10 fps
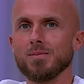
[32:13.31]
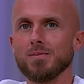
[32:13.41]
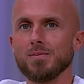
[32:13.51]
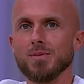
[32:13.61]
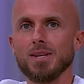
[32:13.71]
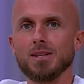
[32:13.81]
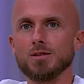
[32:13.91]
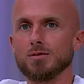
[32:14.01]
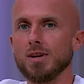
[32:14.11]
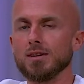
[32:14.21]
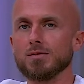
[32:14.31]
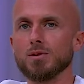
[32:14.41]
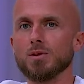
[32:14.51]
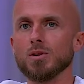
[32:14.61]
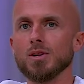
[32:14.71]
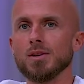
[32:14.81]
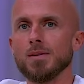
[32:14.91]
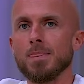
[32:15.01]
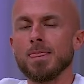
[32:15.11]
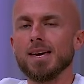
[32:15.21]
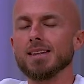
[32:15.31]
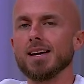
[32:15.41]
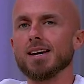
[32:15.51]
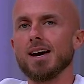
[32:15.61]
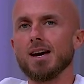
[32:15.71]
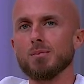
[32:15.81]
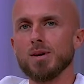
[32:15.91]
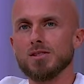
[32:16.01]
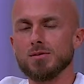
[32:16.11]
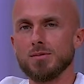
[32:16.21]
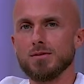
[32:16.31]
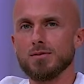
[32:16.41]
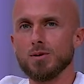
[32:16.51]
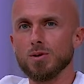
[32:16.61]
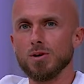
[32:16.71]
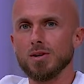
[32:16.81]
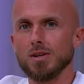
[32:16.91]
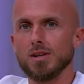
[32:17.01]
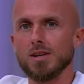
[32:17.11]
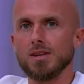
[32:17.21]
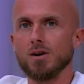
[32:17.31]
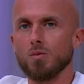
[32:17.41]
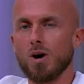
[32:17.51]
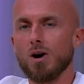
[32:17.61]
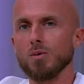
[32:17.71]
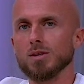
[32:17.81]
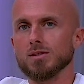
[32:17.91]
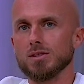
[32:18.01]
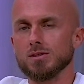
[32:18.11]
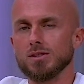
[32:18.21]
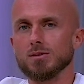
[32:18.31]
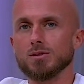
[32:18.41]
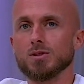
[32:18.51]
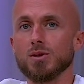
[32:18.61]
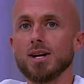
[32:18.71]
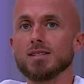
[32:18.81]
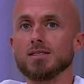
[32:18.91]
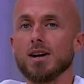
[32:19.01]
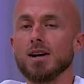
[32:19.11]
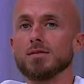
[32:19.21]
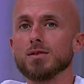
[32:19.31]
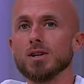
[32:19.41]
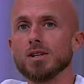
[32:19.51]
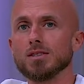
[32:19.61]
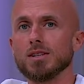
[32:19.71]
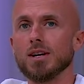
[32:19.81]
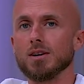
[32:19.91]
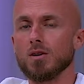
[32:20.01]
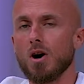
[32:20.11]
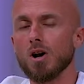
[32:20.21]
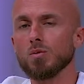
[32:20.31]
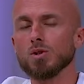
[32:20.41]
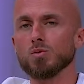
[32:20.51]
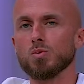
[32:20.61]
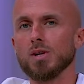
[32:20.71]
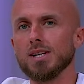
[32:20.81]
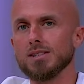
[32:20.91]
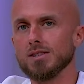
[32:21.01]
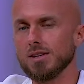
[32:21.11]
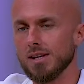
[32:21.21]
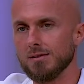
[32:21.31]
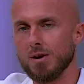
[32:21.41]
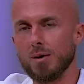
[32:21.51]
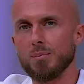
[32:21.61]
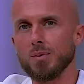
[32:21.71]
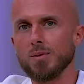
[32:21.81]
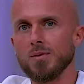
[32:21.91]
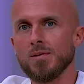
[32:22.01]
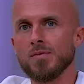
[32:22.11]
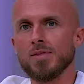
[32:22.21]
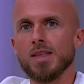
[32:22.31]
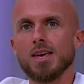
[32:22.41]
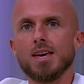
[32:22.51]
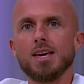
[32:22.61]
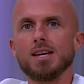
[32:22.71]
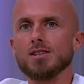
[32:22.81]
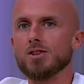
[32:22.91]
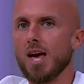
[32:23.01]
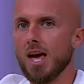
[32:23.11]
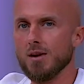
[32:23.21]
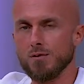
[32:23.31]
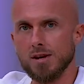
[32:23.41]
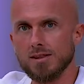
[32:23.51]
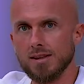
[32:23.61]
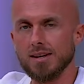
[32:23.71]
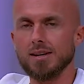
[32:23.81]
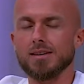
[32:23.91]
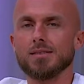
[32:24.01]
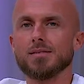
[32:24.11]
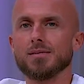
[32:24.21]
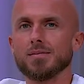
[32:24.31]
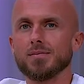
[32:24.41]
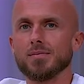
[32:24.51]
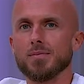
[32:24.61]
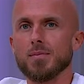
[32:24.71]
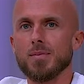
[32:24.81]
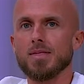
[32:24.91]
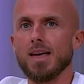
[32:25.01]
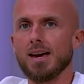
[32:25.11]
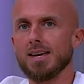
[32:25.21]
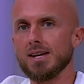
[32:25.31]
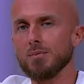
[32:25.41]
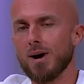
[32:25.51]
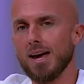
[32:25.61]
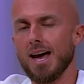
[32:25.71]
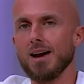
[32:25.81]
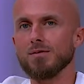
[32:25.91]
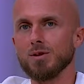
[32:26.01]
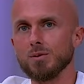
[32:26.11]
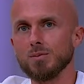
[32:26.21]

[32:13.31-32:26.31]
He is faithful. And like I had mentioned before, that while we are still sinners, Christ died for us, that God was willing to give up His everything that He might have you.